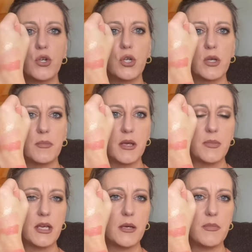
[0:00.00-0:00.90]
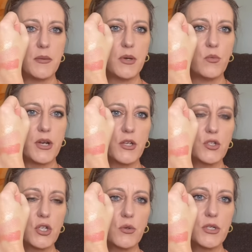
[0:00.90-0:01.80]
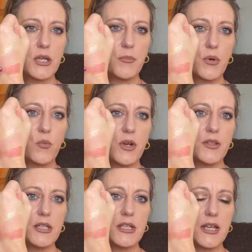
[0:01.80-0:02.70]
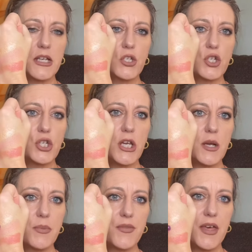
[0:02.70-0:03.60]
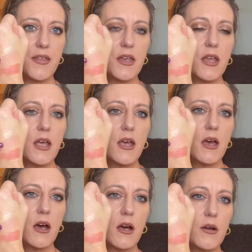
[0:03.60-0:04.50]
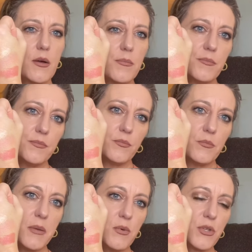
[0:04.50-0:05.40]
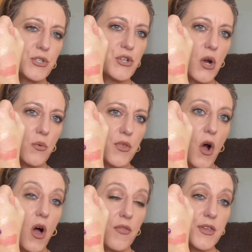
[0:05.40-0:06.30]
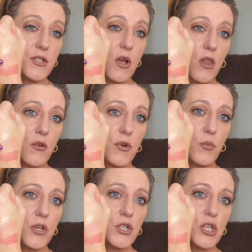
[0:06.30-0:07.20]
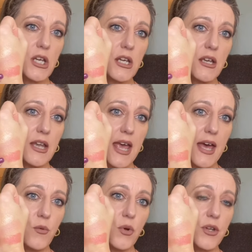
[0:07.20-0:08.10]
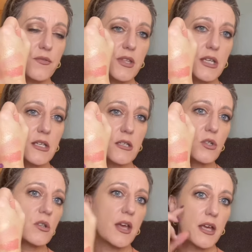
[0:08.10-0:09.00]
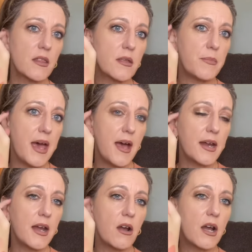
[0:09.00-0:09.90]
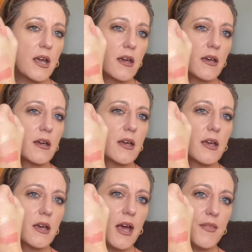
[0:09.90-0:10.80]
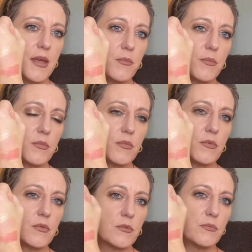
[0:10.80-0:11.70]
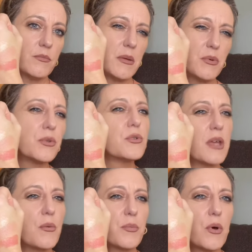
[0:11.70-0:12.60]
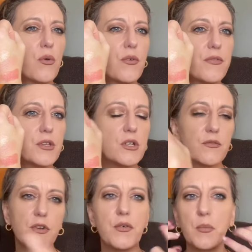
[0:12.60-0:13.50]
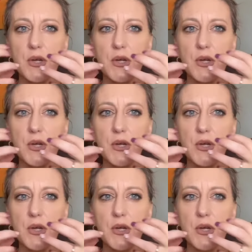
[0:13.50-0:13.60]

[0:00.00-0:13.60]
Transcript: you can maybe what I'll do is I'll put one of these on each cheek, but then maybe we'll start with all over one cheek and add one of these to like the back area. And then maybe we'll do that with both of the two different